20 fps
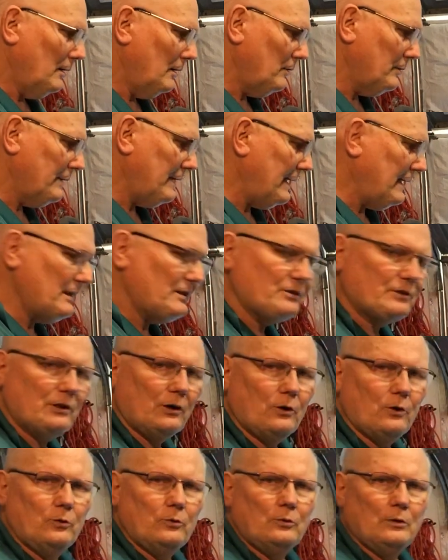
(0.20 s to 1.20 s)
Okay,
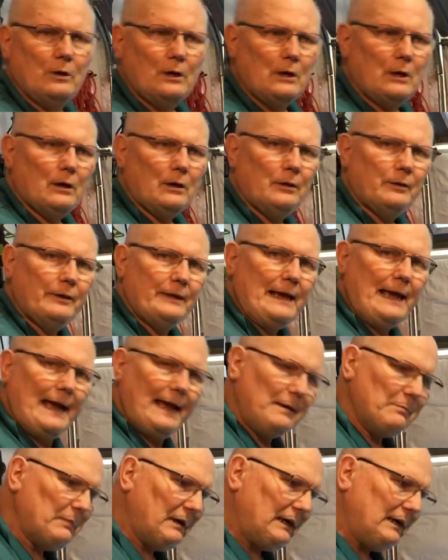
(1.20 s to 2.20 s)
so the
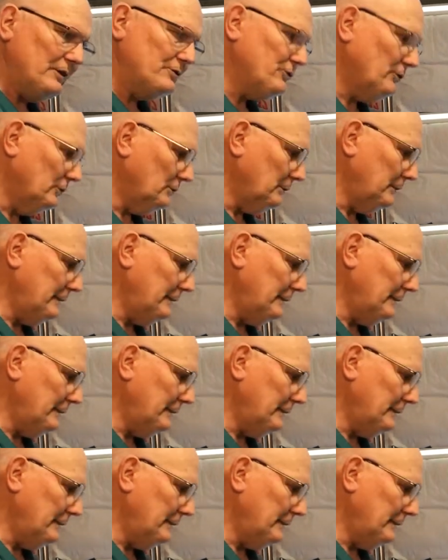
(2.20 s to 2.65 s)
A module